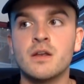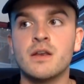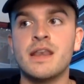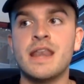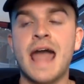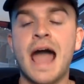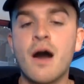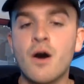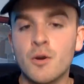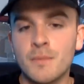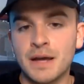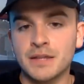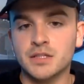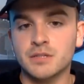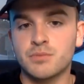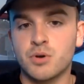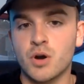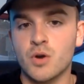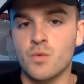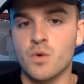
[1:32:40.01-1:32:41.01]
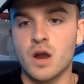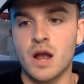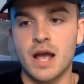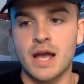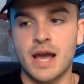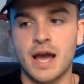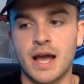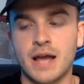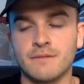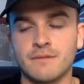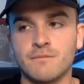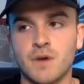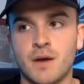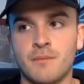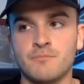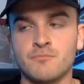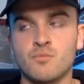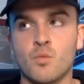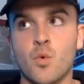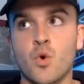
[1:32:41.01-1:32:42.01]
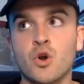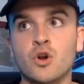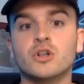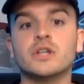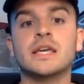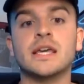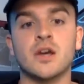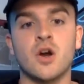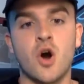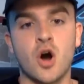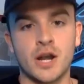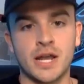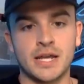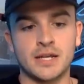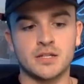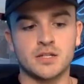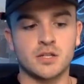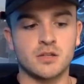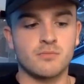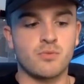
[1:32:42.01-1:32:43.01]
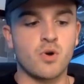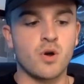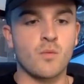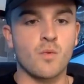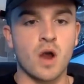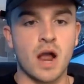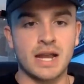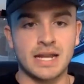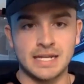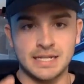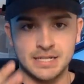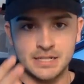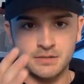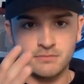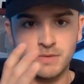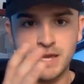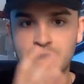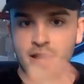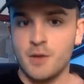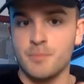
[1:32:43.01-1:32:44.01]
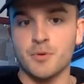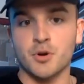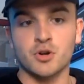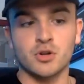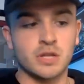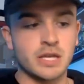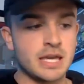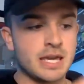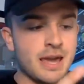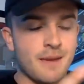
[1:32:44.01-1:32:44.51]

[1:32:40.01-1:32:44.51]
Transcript: Now I'm at the point where I'm working on it to the point where I need to get up early,